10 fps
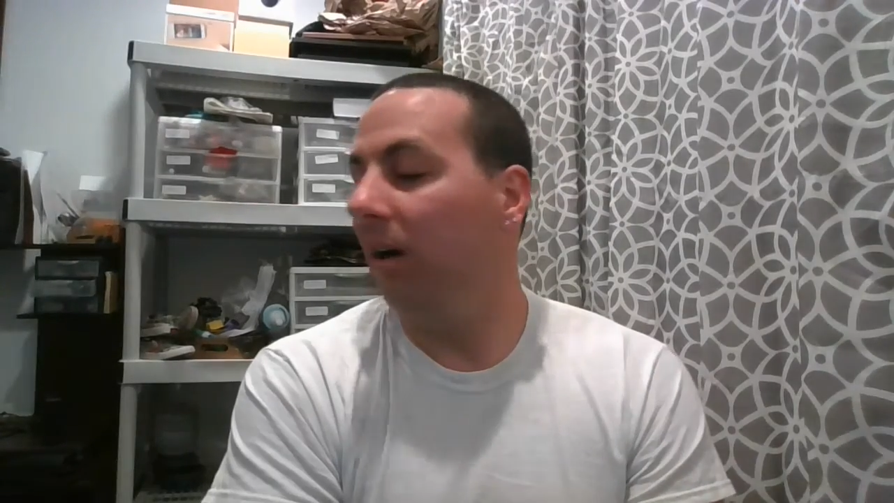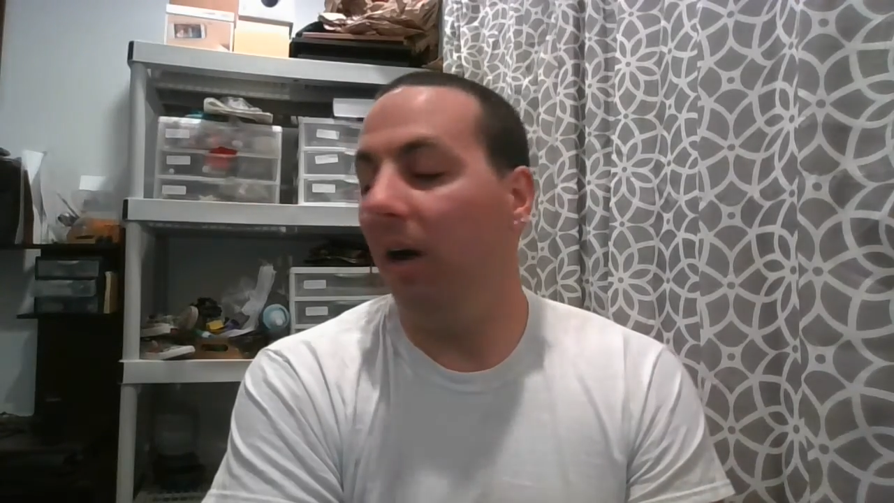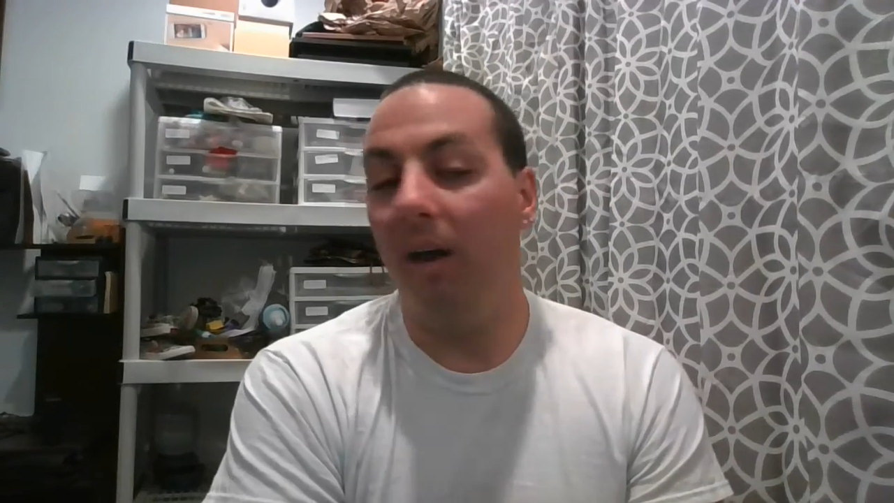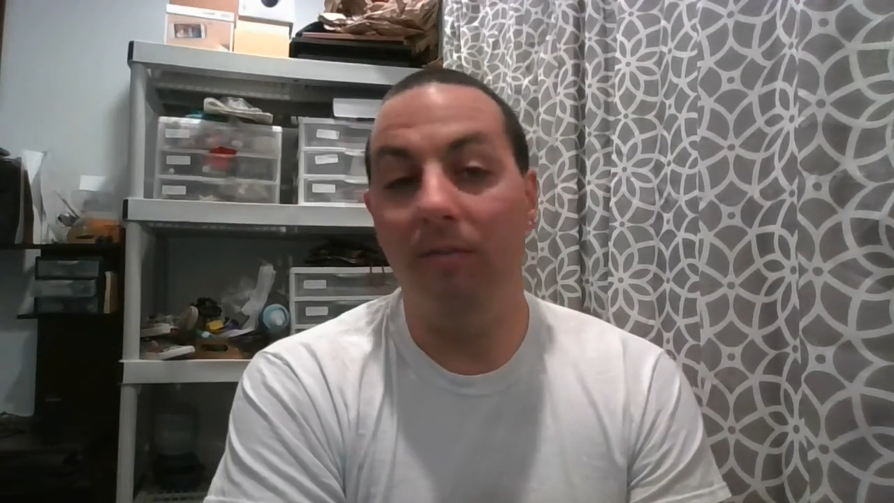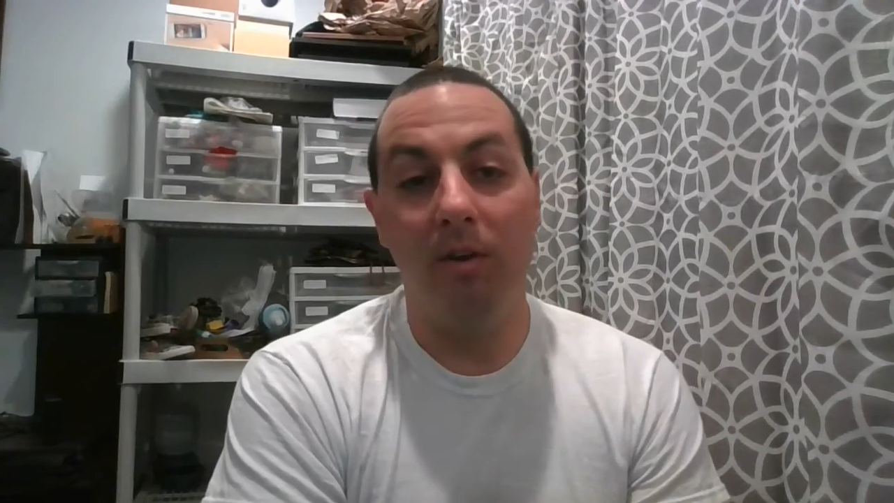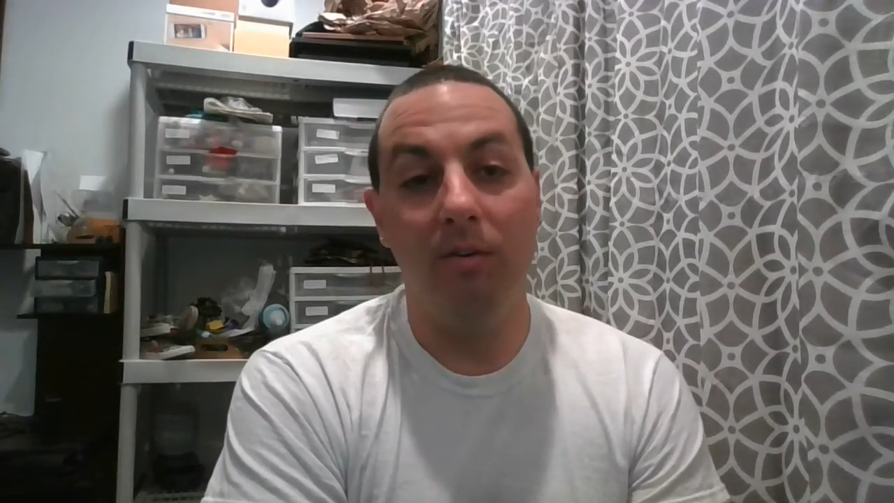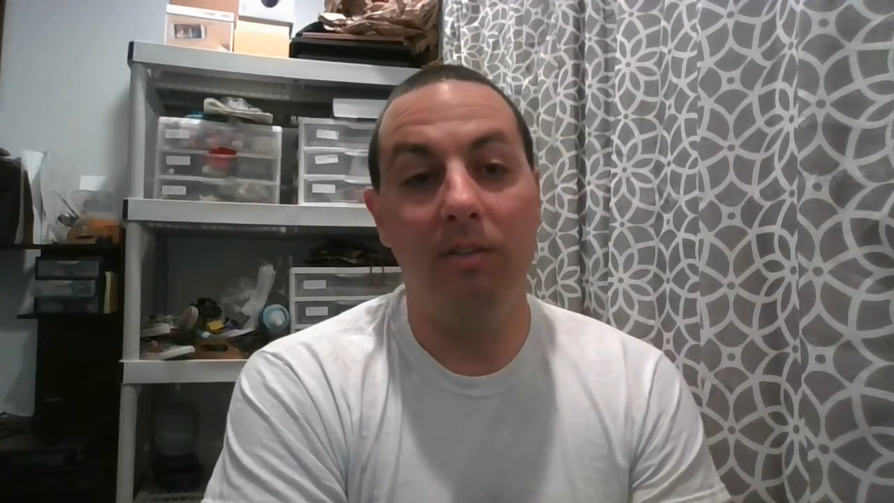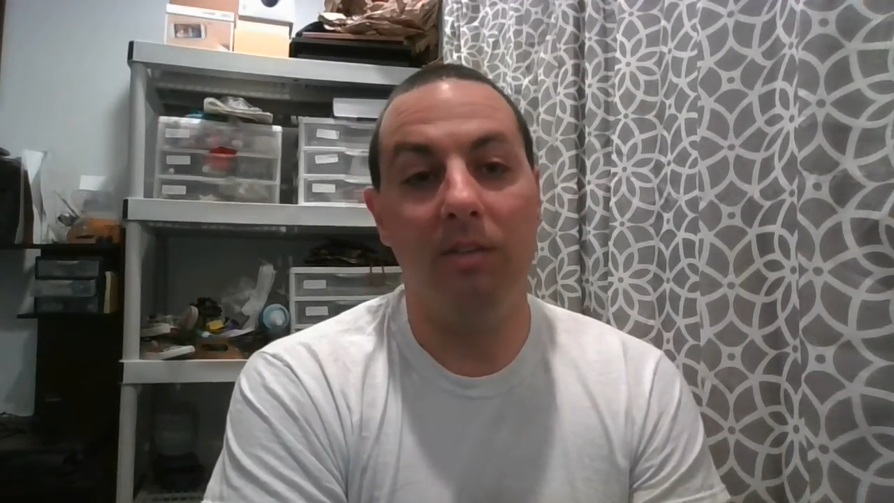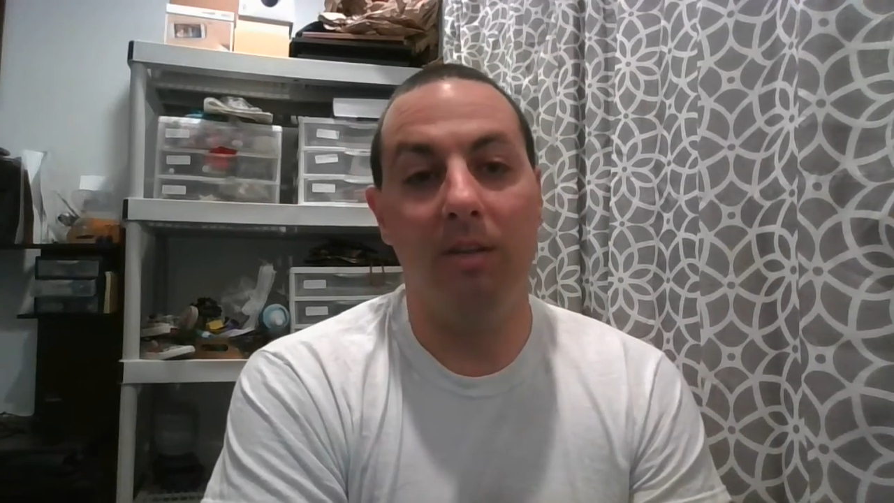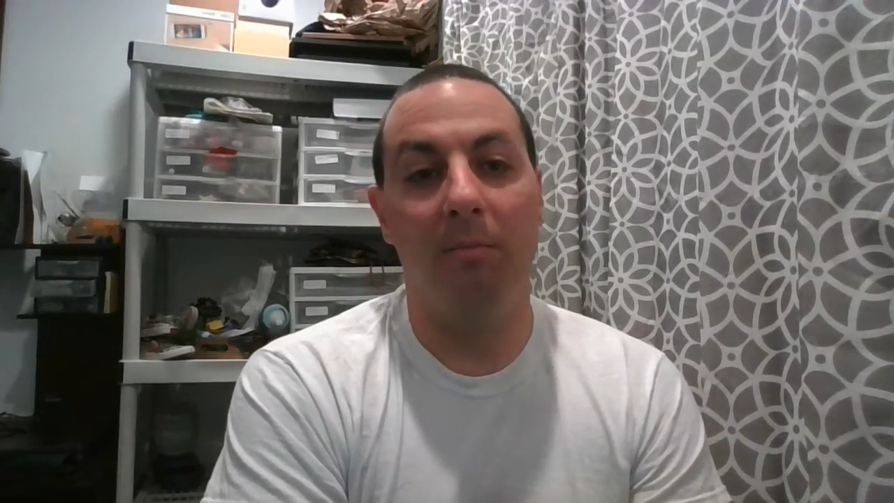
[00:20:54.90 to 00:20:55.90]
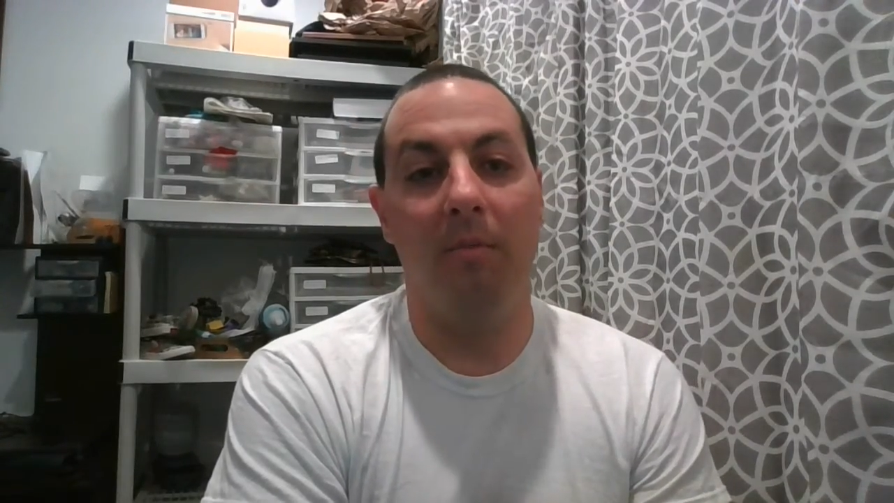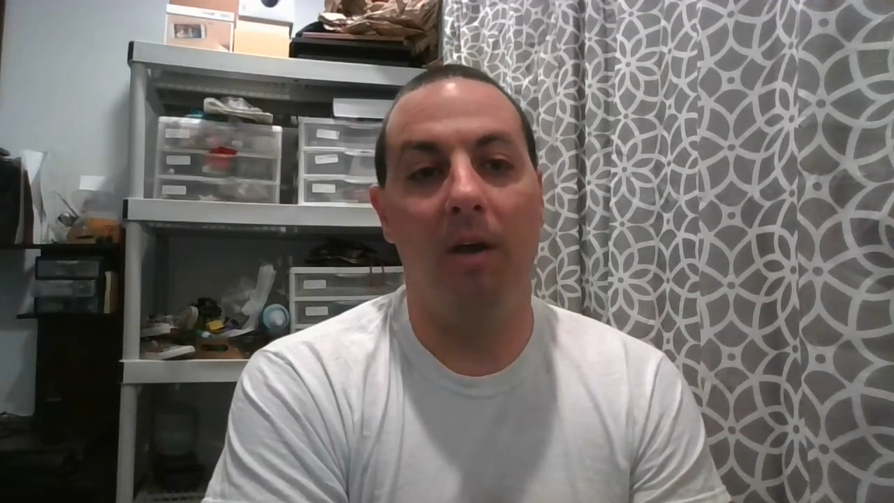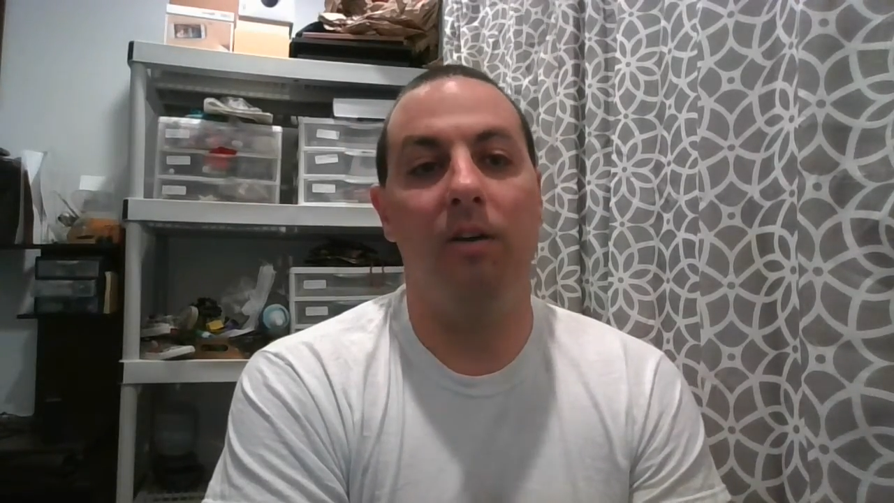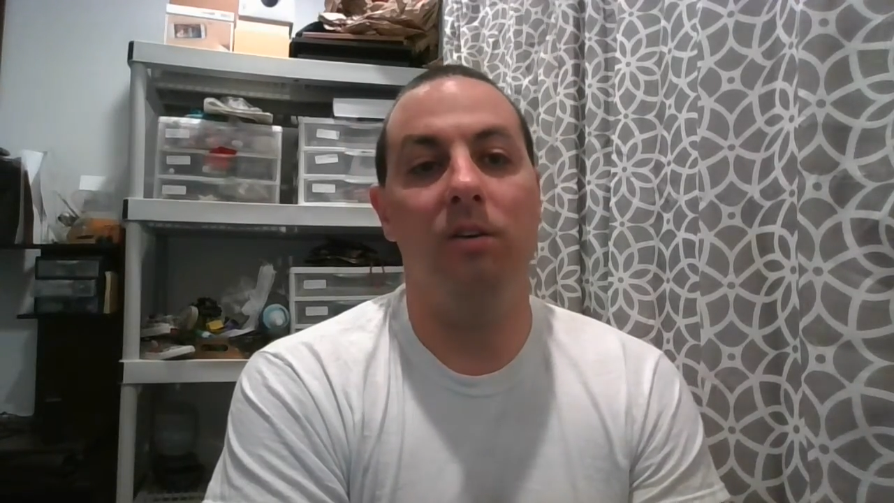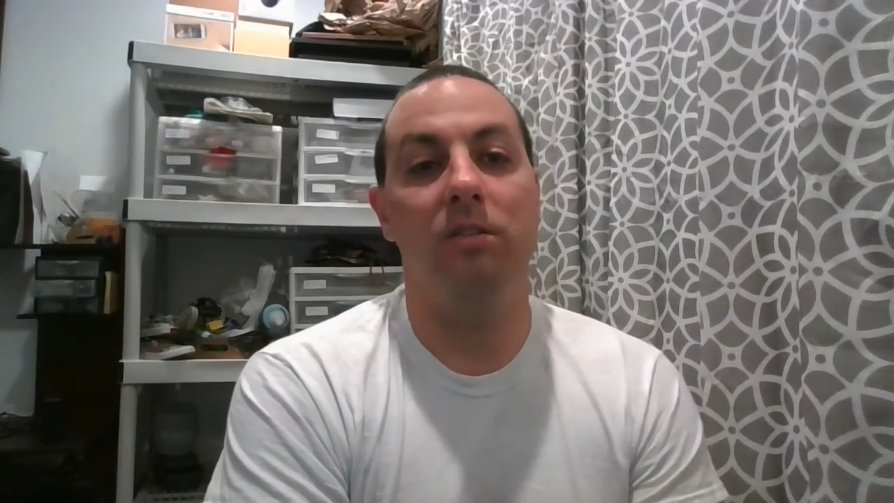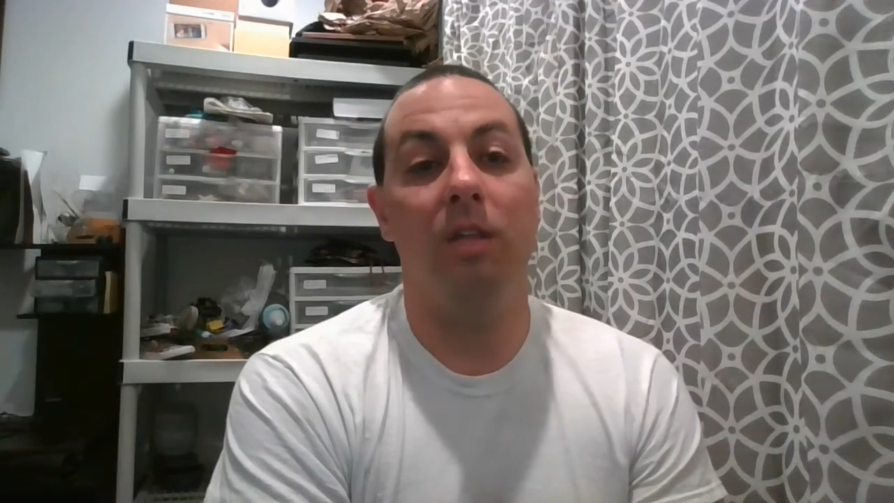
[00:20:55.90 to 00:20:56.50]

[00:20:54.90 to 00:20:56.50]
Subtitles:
I've noticed that the monitors